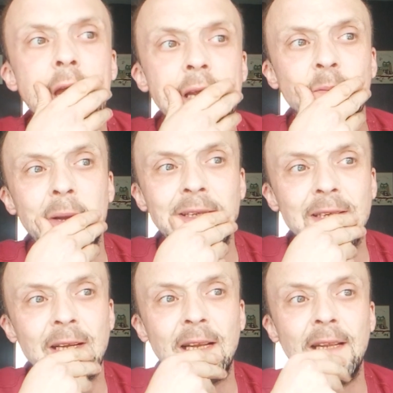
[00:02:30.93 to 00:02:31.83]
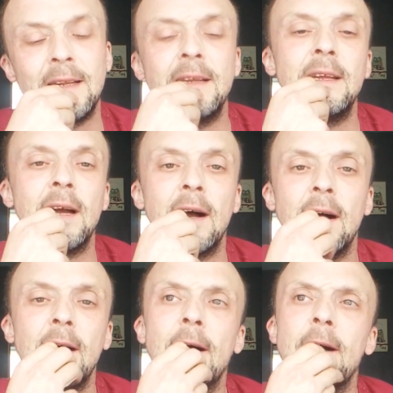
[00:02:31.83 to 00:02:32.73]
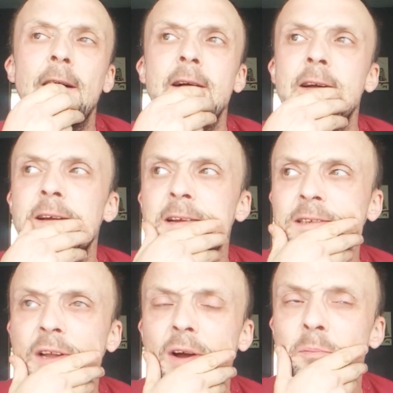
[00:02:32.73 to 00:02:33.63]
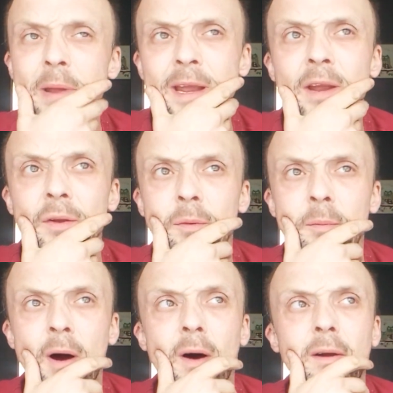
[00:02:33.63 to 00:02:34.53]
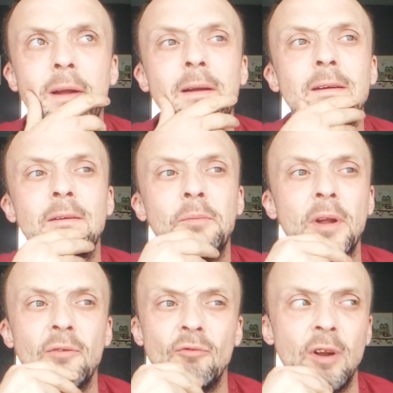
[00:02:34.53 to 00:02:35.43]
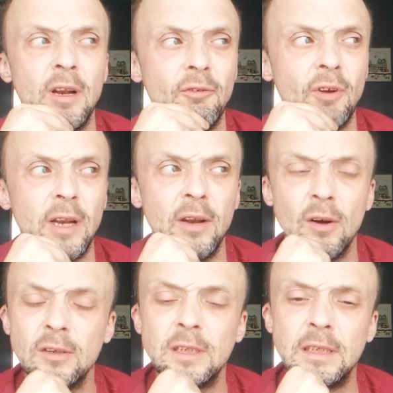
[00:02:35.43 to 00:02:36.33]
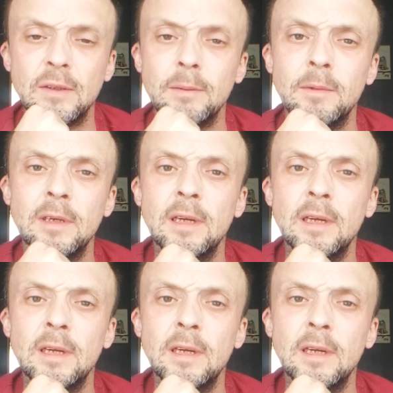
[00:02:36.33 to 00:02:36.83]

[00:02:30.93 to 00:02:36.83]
he's basically uh, started picking on Mark and being really really nasty to him.